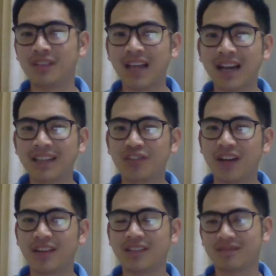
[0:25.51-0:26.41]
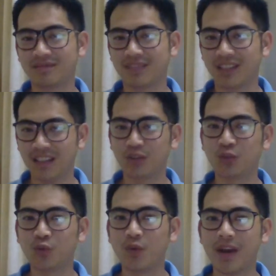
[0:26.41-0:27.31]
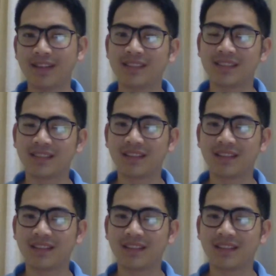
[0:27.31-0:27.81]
done great in 2 ways.